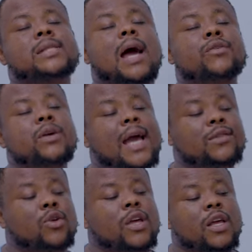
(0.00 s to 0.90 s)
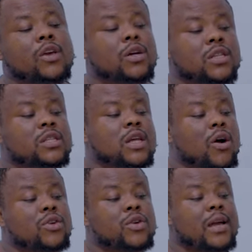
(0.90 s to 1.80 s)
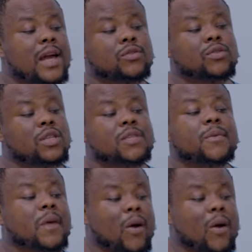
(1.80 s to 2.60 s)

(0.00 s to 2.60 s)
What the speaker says: wait, are you here to heal your sister or you are here to teach me